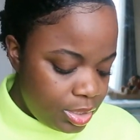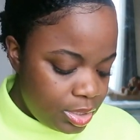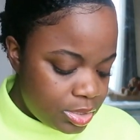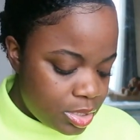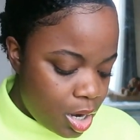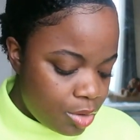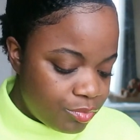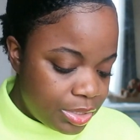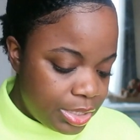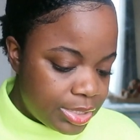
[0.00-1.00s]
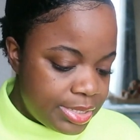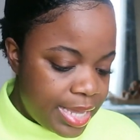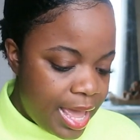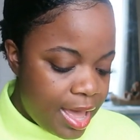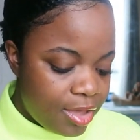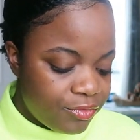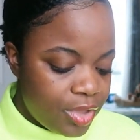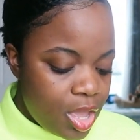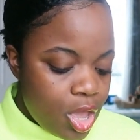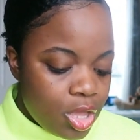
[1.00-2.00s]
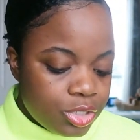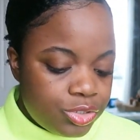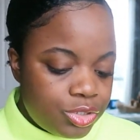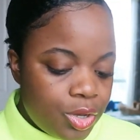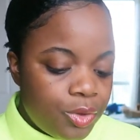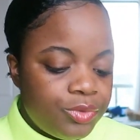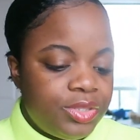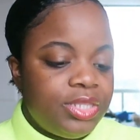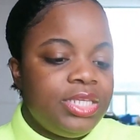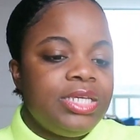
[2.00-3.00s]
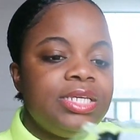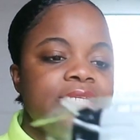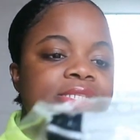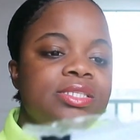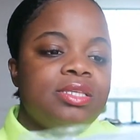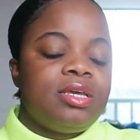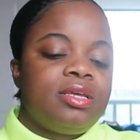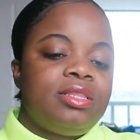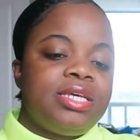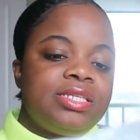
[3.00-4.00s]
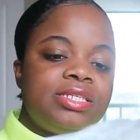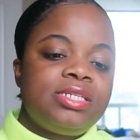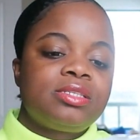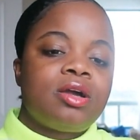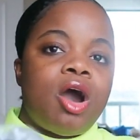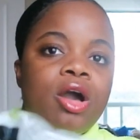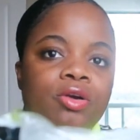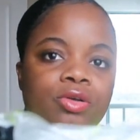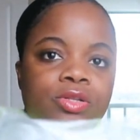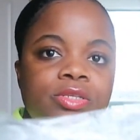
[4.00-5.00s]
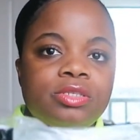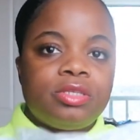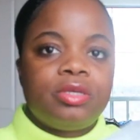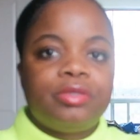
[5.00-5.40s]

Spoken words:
These are really good to have. So this is goggles.